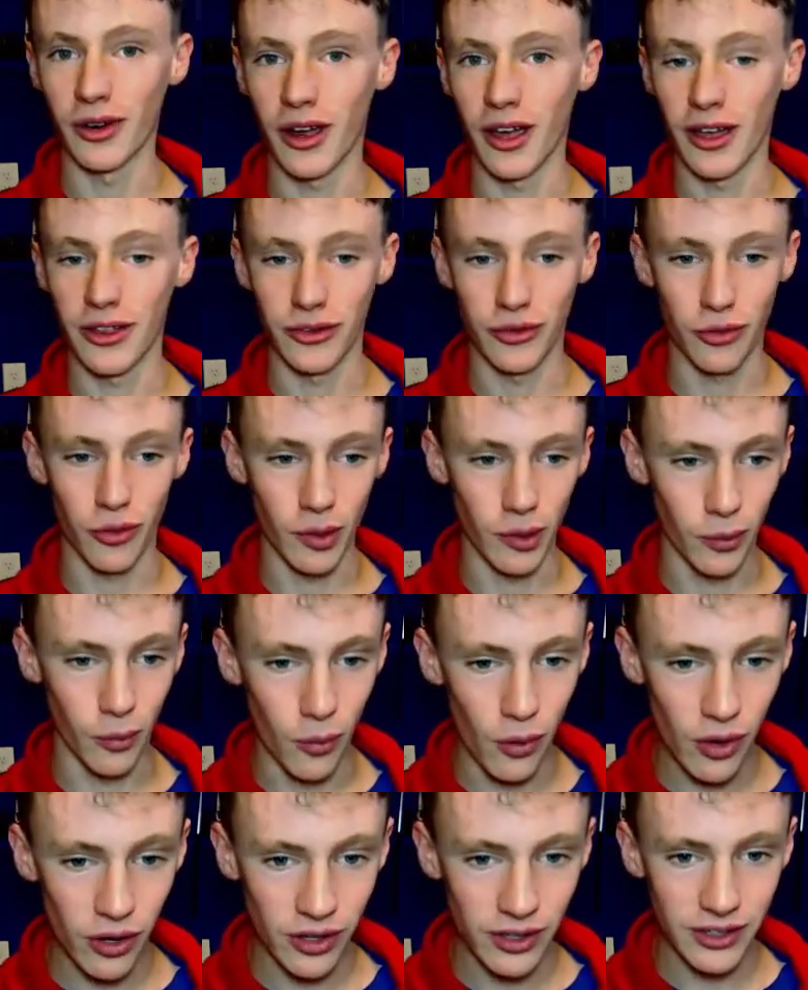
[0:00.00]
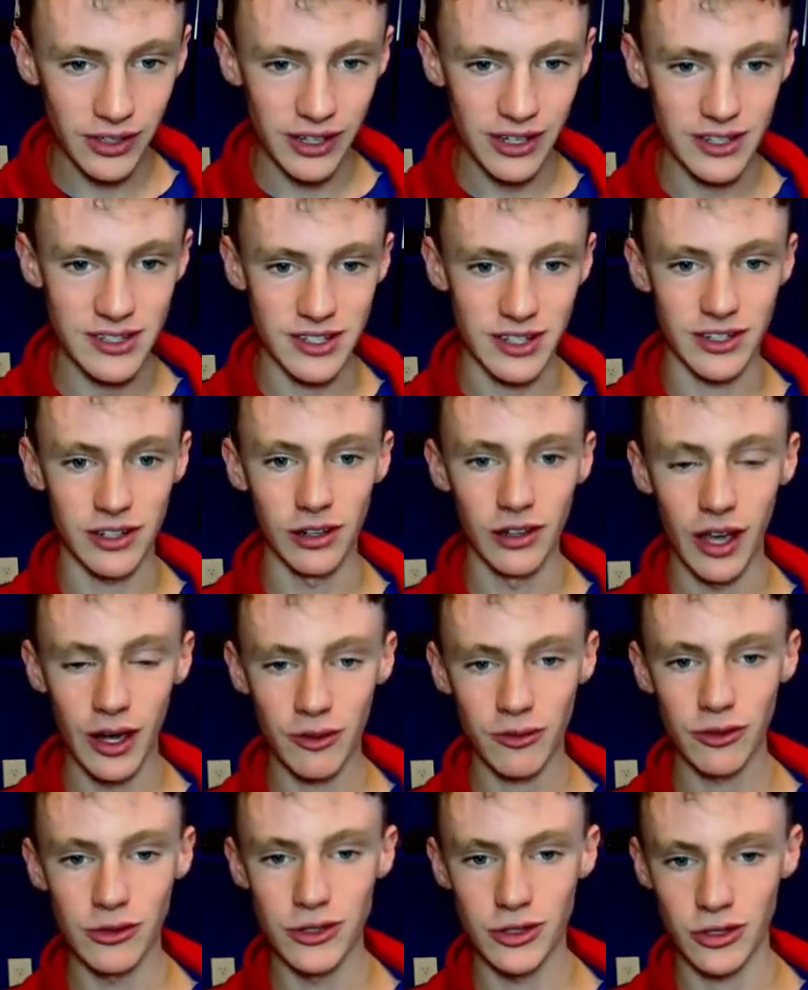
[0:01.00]
And the reward is a
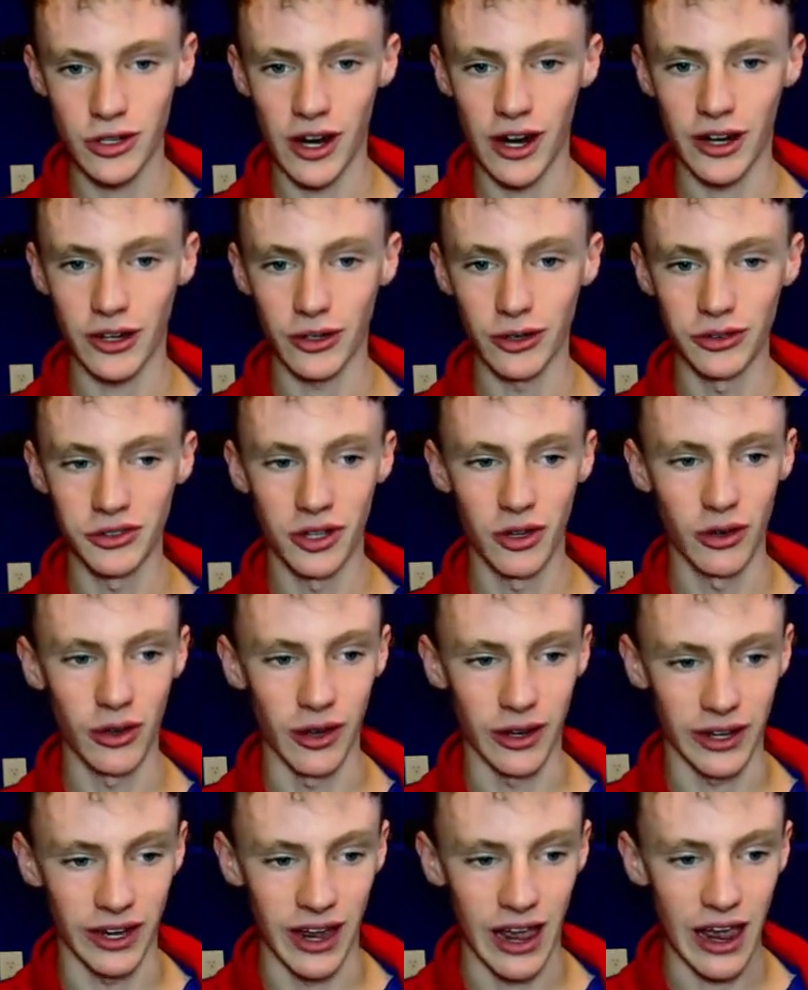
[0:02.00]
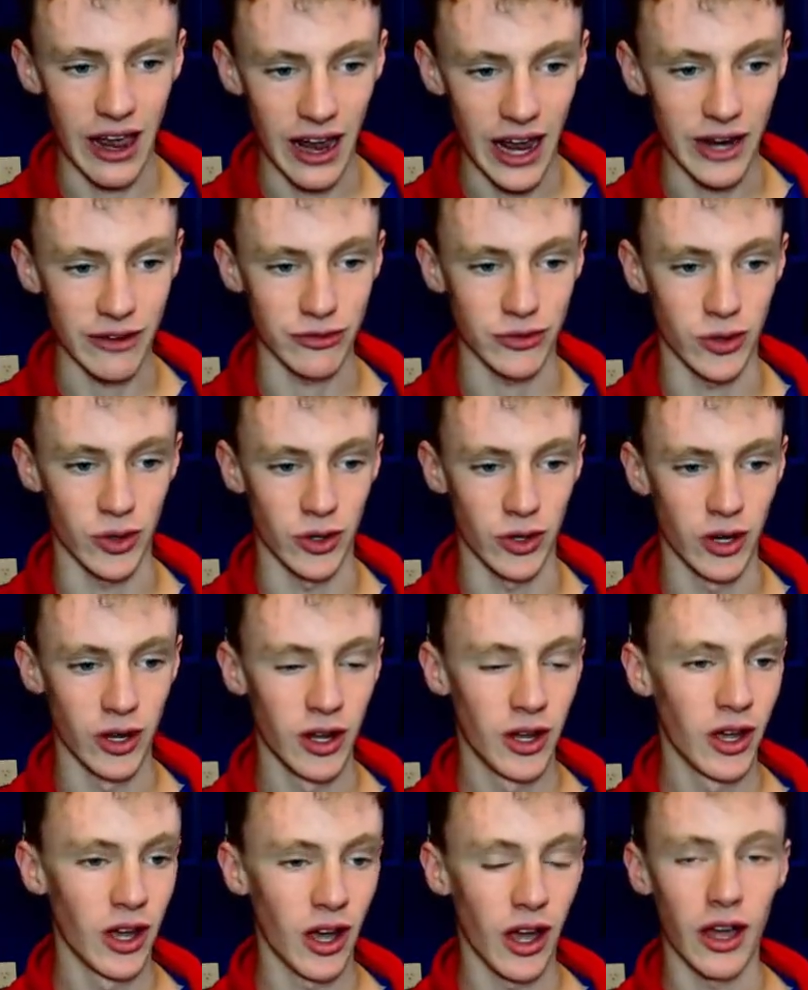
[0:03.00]
delightful triangle to look at after
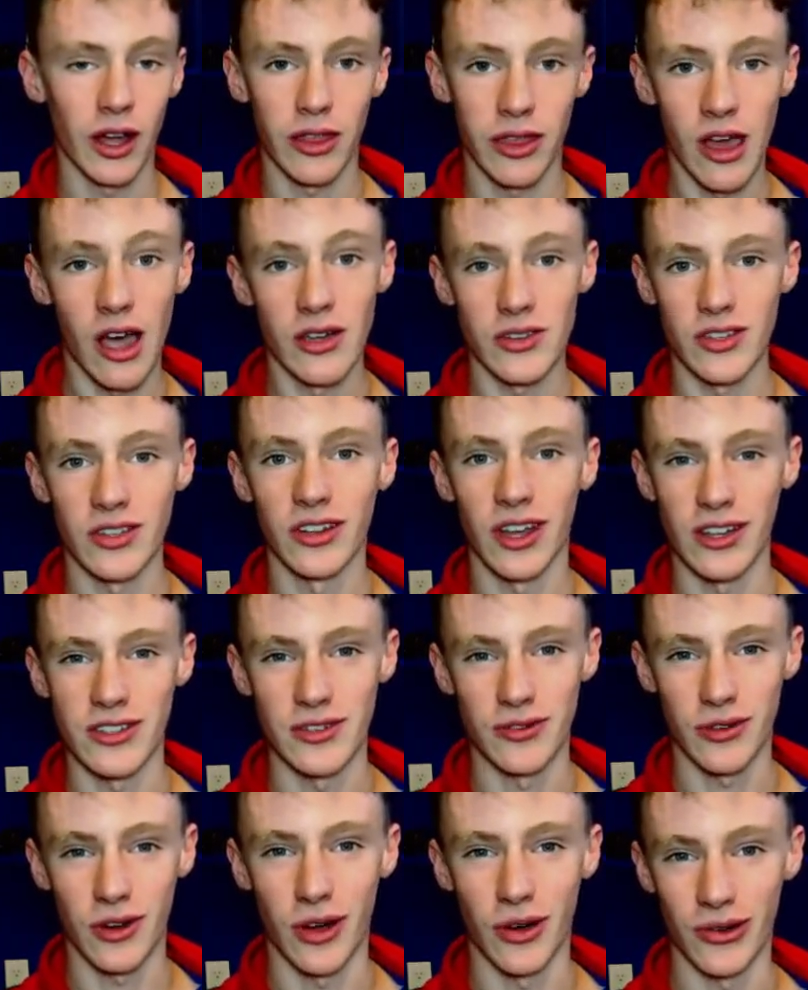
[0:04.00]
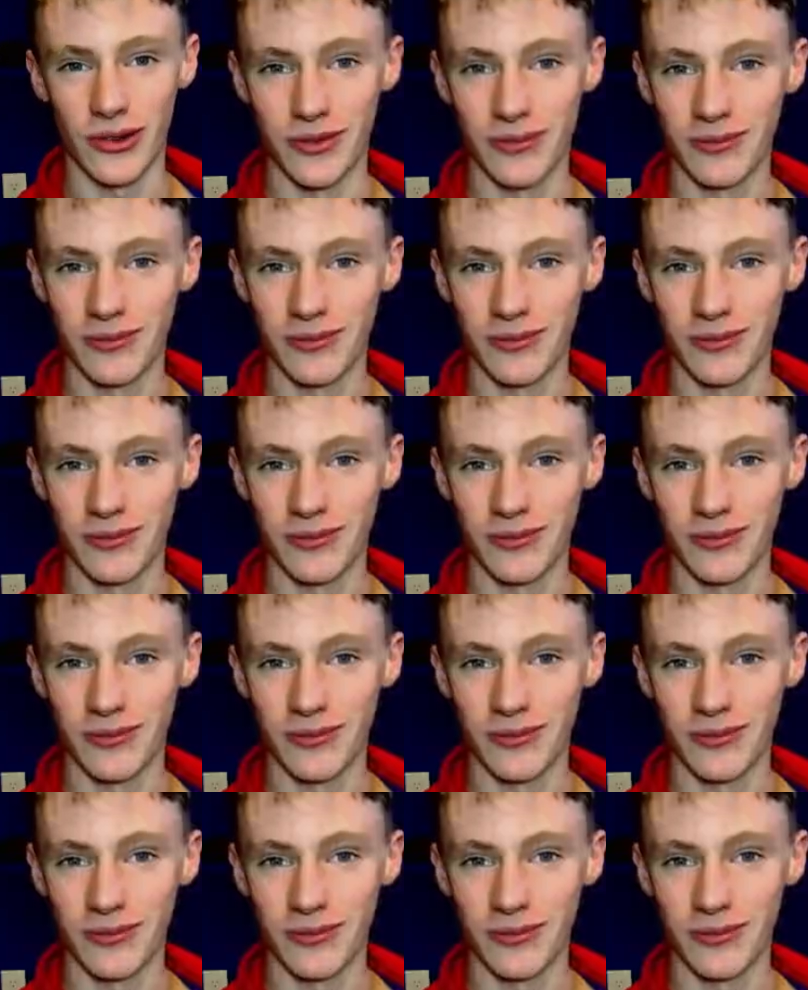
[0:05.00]
1,000 lines of code.